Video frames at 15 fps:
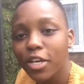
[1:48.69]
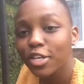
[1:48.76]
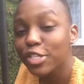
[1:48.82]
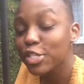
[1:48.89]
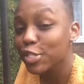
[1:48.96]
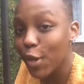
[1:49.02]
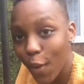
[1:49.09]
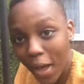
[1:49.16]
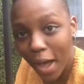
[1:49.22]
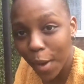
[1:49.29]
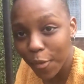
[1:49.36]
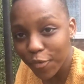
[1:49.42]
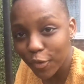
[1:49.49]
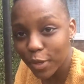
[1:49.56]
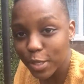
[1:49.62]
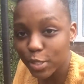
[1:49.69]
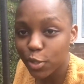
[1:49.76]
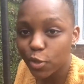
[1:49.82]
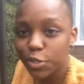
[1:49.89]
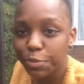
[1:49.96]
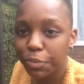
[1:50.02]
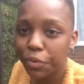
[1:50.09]
So helpful and
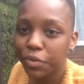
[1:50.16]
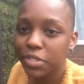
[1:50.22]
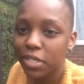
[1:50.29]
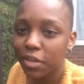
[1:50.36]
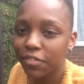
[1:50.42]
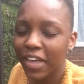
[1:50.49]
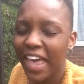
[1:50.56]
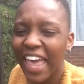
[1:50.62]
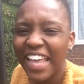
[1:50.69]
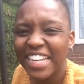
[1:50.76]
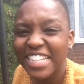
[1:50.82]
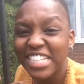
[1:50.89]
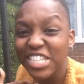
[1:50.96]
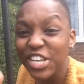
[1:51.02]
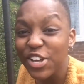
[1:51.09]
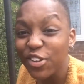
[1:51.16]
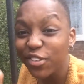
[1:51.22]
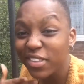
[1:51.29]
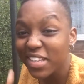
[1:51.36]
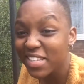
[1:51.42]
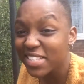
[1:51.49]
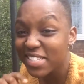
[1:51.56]
so supportive. Until
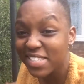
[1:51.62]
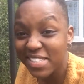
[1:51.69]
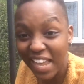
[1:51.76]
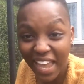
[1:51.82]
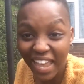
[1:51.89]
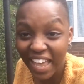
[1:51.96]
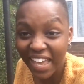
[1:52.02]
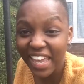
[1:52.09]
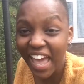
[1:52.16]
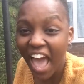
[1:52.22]
this day,